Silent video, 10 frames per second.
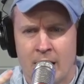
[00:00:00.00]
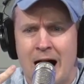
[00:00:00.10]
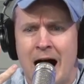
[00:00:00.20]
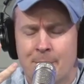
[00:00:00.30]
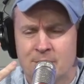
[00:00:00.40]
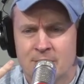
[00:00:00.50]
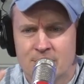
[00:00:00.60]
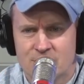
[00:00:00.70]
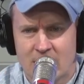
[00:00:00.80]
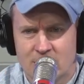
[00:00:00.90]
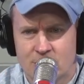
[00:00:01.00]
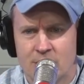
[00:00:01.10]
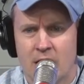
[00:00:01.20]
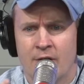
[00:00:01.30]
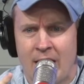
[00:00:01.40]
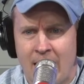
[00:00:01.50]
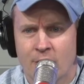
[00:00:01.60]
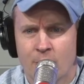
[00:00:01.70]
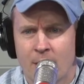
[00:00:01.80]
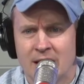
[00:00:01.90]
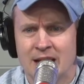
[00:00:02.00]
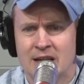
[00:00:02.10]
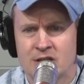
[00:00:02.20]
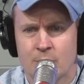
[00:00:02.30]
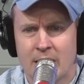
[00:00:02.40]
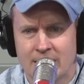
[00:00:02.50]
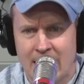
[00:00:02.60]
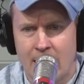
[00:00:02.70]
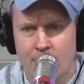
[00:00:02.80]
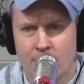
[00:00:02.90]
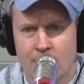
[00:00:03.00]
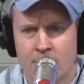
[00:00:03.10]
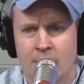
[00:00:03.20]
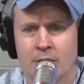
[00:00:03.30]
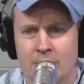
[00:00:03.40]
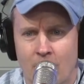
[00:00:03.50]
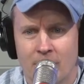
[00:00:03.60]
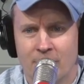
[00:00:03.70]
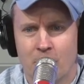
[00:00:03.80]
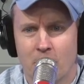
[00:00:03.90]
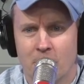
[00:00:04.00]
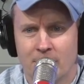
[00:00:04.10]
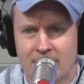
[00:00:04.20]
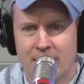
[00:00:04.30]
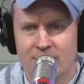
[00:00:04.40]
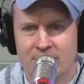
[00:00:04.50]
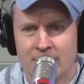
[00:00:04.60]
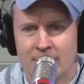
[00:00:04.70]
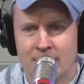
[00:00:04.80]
optimization of how your money is right now going forward, because